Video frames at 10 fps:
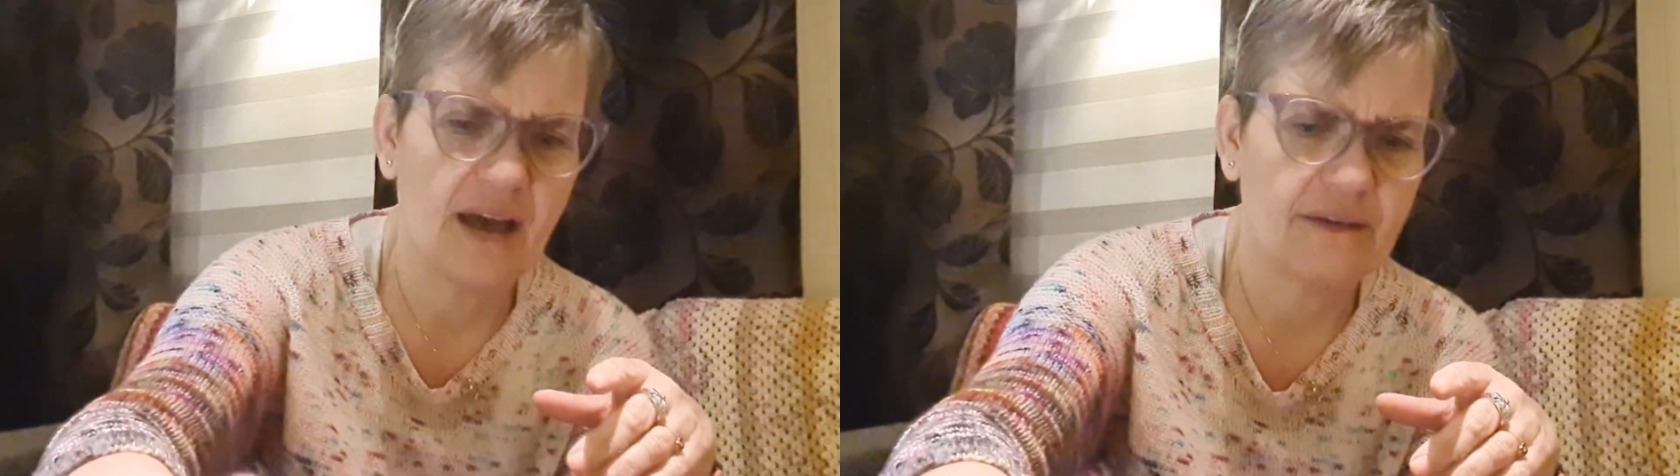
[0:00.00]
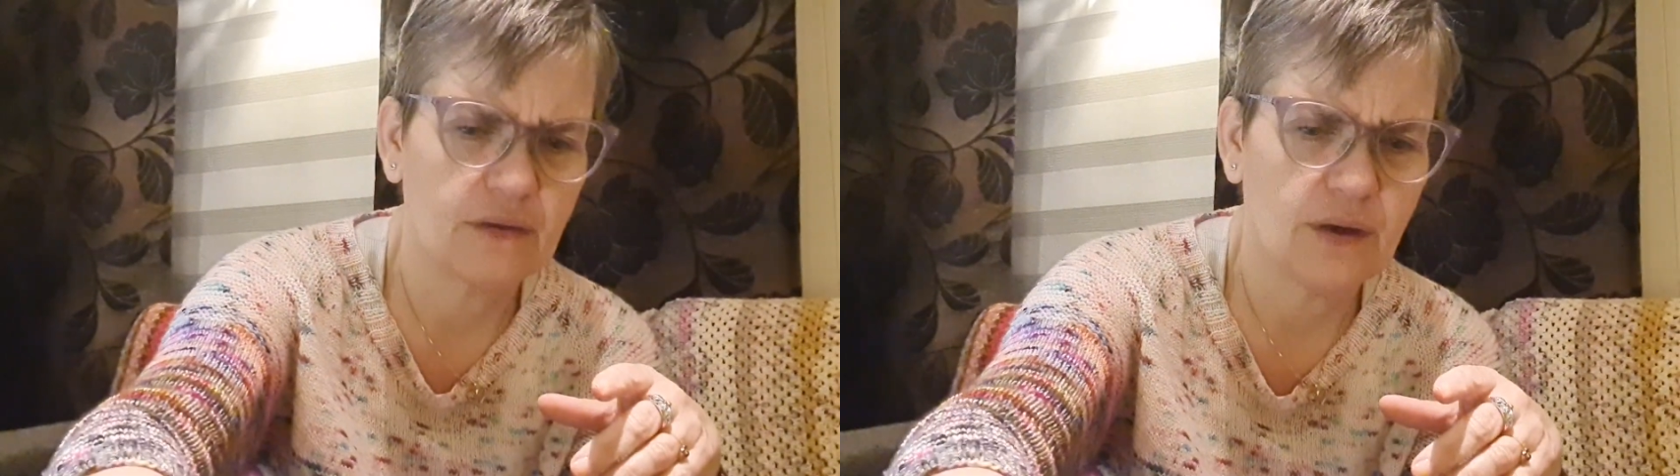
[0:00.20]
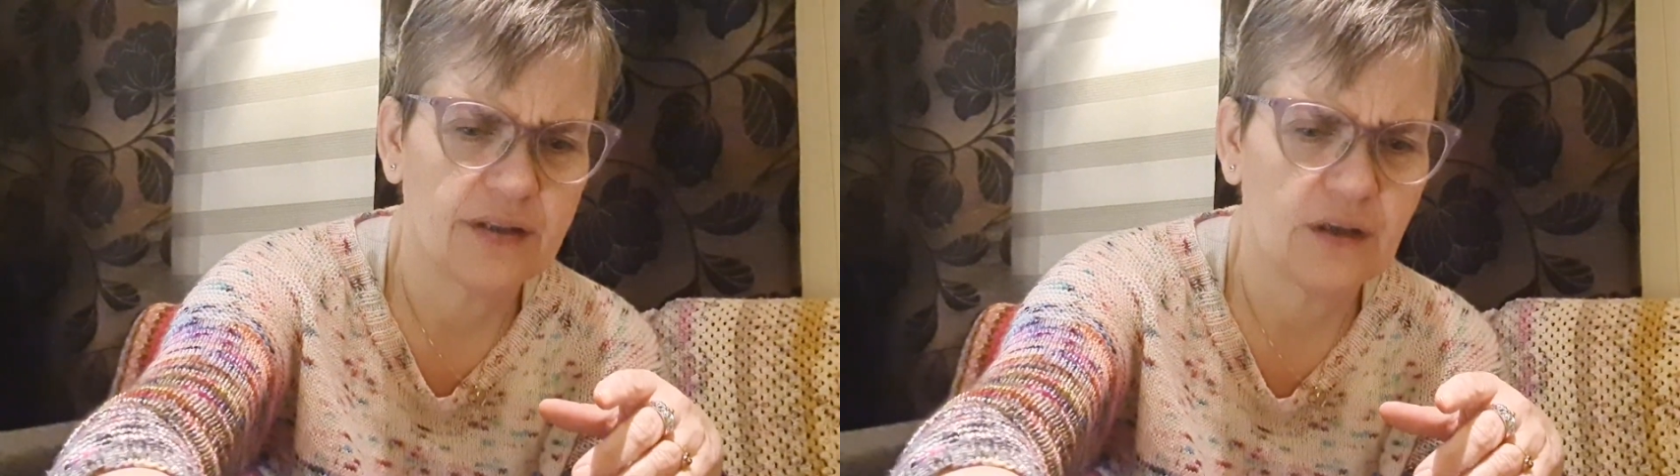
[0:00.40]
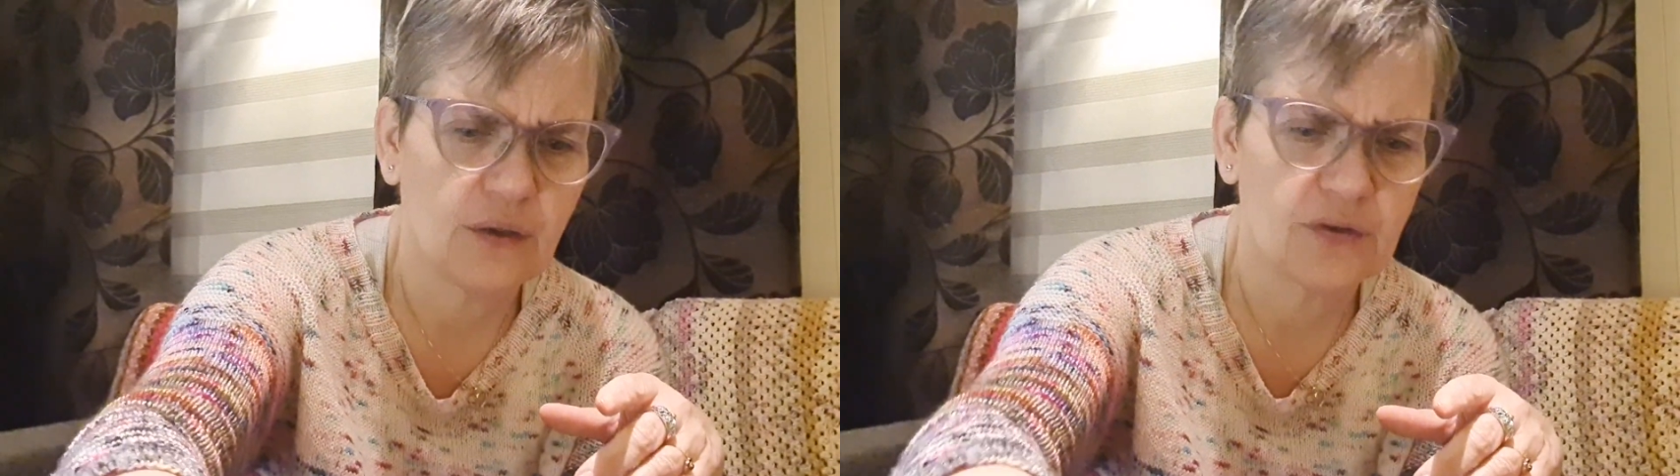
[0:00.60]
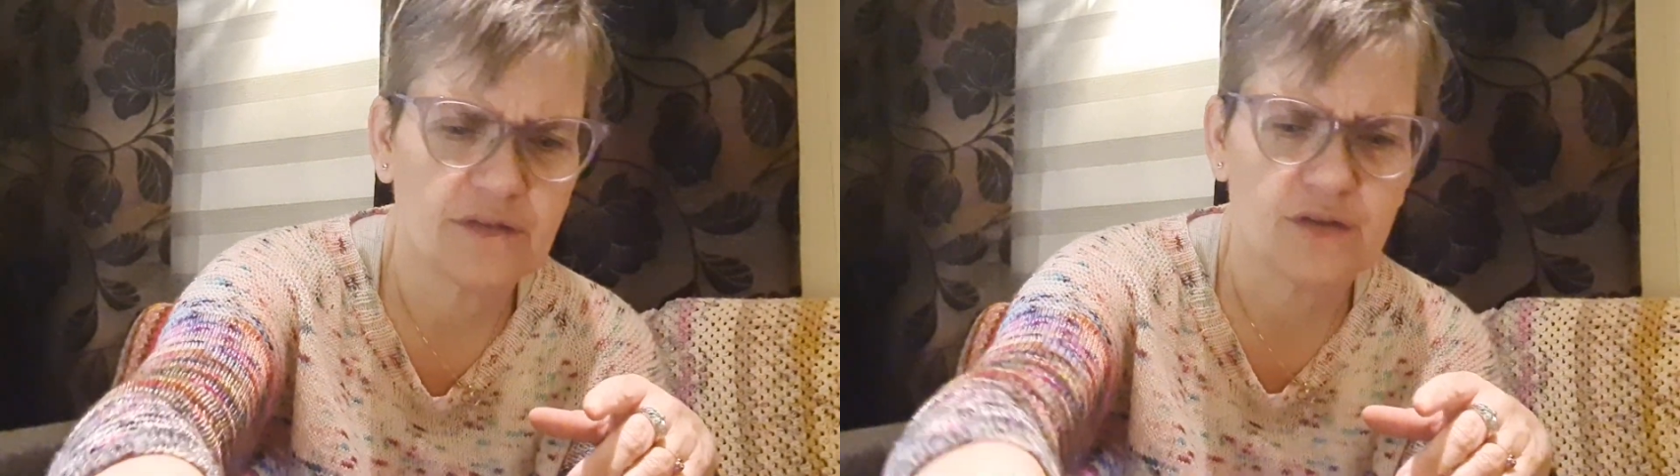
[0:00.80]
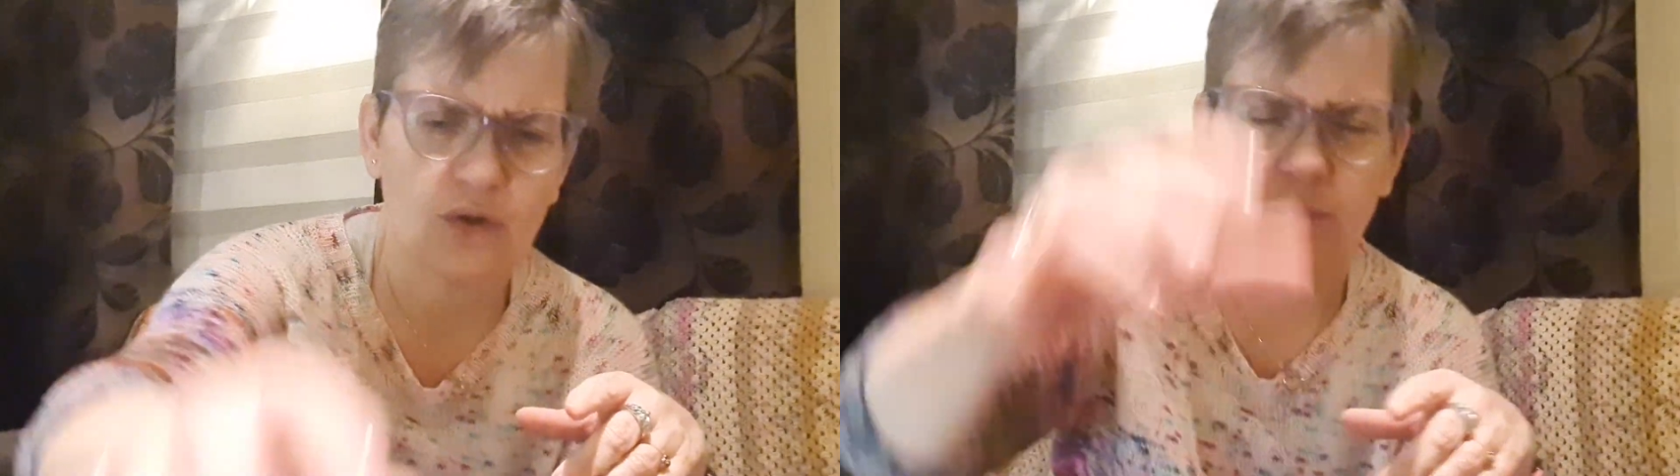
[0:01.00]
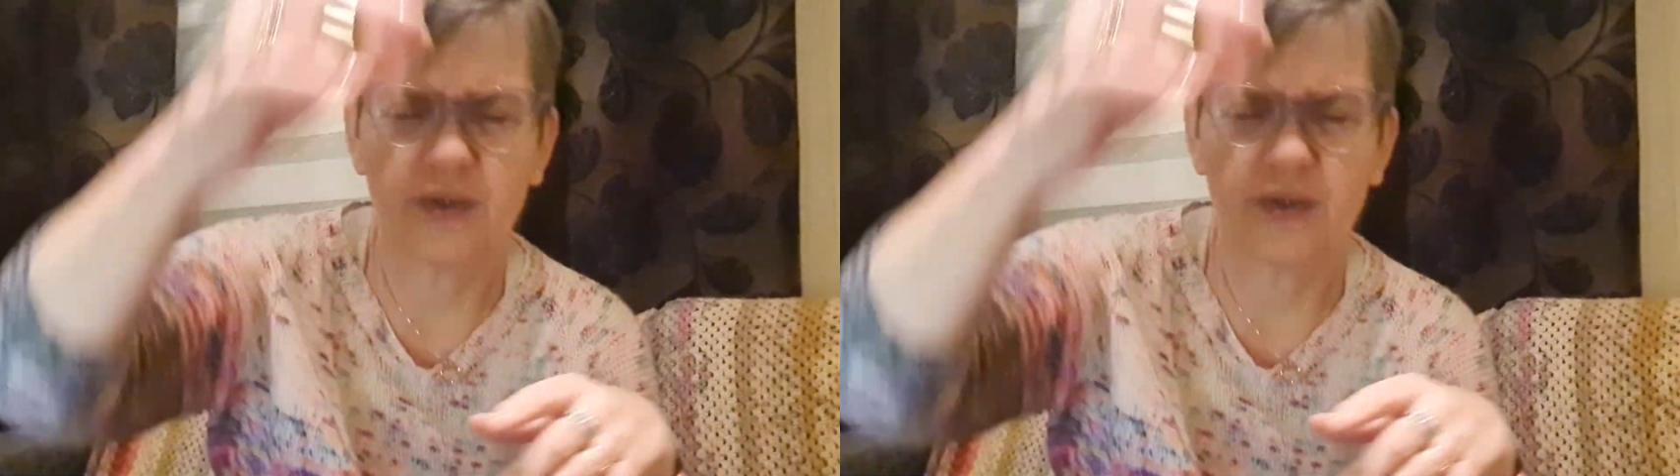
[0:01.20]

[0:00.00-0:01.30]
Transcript: have quite a lot of snow,